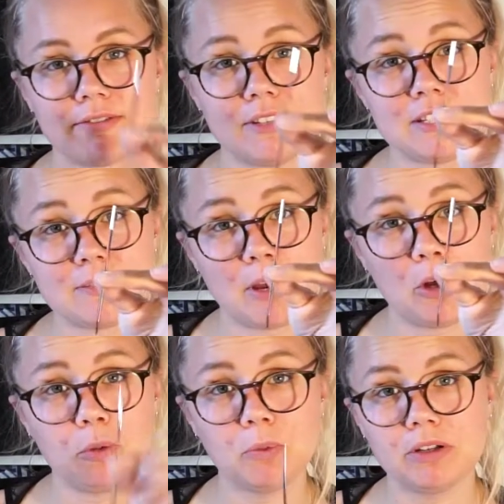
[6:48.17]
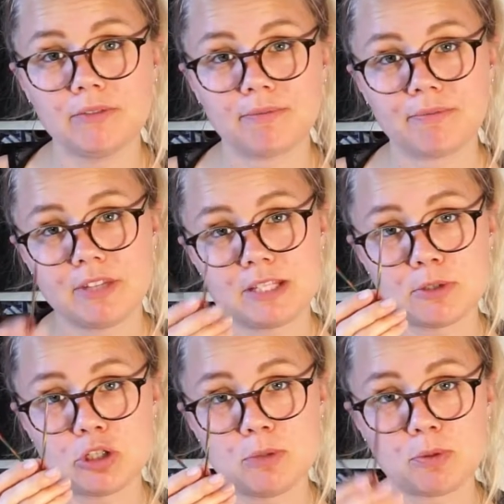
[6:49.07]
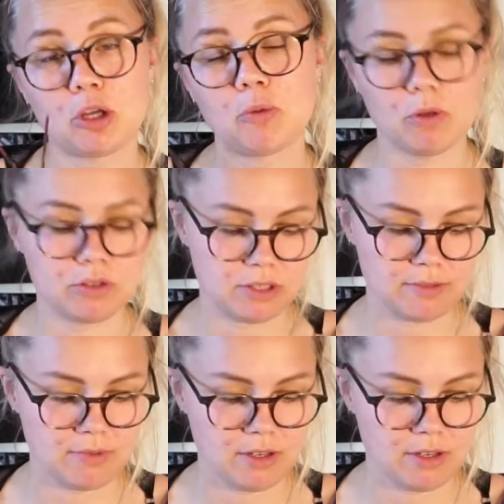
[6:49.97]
this is my whole one. These are my two broken ones.